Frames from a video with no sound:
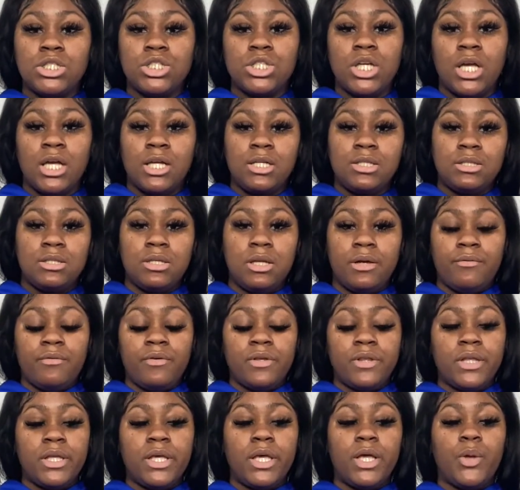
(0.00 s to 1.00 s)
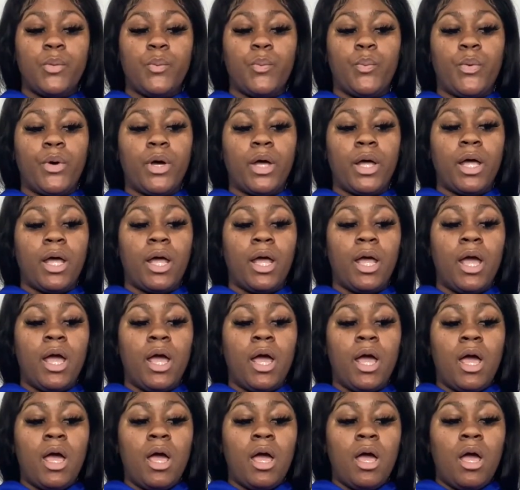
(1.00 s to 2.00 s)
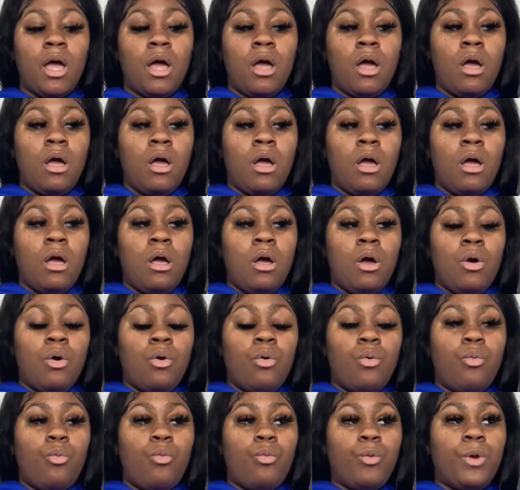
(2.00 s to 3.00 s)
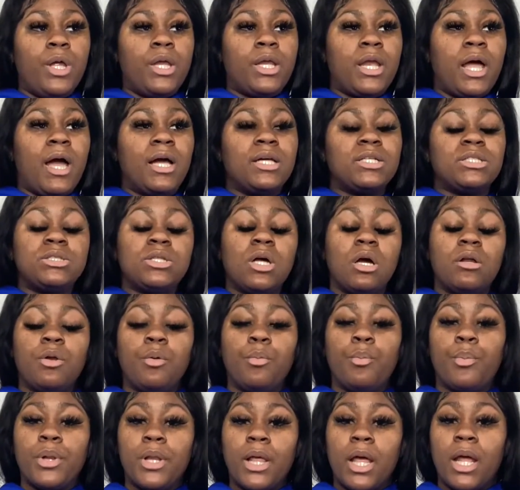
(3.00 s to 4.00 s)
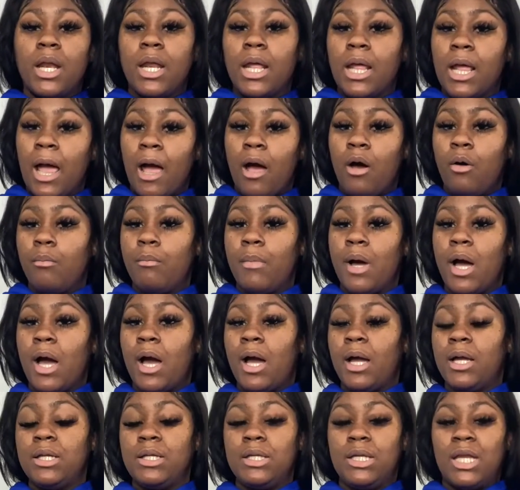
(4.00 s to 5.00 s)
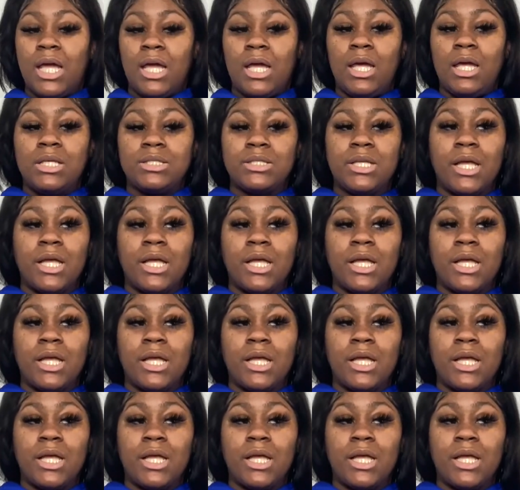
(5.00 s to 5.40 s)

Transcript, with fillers: change and everything, but when I started planning out my days,